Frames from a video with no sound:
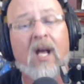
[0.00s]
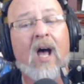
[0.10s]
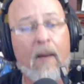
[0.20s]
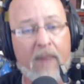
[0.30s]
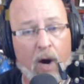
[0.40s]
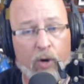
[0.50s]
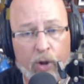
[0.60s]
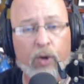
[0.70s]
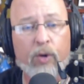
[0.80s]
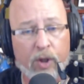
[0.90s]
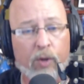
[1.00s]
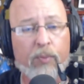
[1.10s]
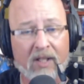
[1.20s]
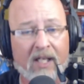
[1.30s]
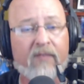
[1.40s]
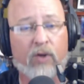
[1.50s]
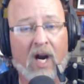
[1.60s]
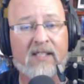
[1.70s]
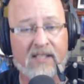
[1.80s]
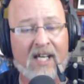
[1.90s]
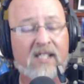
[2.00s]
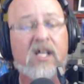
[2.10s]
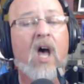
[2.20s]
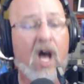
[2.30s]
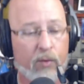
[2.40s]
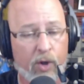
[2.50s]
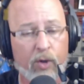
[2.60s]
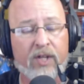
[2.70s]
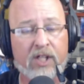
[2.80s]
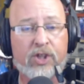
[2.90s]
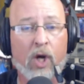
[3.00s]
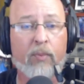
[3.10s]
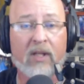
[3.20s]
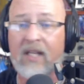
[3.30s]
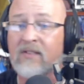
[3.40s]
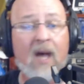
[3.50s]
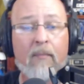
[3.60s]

about who you believe Christ is and who this show believes.